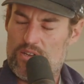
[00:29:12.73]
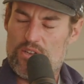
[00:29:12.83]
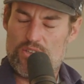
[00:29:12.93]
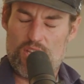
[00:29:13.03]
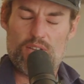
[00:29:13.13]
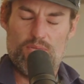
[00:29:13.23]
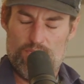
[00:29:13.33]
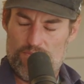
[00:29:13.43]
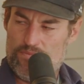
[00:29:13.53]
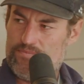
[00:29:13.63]
Right? Because it's
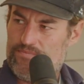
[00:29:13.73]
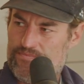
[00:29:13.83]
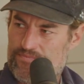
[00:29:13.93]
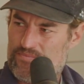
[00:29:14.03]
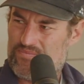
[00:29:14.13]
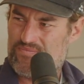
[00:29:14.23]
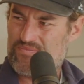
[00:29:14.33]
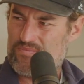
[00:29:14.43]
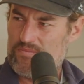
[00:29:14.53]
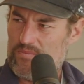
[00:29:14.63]
like boring if I'm just
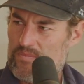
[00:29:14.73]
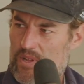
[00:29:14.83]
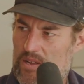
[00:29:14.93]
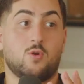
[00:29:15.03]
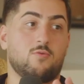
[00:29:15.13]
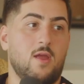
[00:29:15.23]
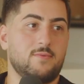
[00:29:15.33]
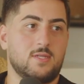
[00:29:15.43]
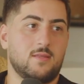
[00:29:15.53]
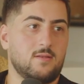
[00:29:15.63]
like, here's Gordon
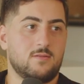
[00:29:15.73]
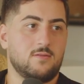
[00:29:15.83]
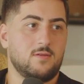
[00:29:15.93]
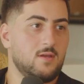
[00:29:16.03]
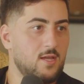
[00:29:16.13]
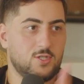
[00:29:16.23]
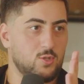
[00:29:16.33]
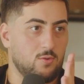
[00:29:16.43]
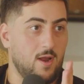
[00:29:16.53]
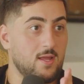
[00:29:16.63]
Ramsay, and then I just
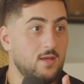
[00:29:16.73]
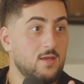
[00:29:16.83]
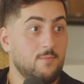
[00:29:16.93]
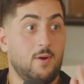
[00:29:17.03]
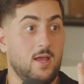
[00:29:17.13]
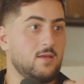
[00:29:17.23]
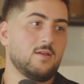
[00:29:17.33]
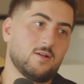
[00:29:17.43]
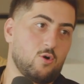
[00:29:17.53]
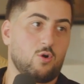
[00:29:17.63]
do it, right? But
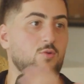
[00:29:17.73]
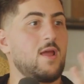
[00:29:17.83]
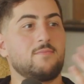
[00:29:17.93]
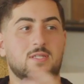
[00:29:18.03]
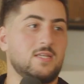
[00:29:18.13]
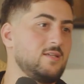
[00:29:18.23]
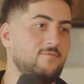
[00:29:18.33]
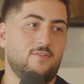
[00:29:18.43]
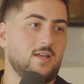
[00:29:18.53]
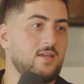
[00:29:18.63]
Gordon Ramsay
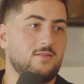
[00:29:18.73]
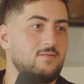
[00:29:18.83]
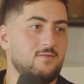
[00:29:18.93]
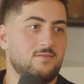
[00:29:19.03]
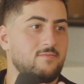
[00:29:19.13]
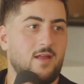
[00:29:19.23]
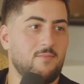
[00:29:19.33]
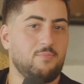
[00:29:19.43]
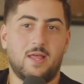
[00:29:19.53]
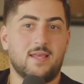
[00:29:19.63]
fucking
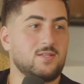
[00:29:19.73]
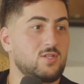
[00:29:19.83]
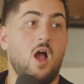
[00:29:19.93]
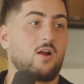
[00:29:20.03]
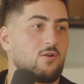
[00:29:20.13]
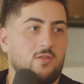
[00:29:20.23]
playing soccer,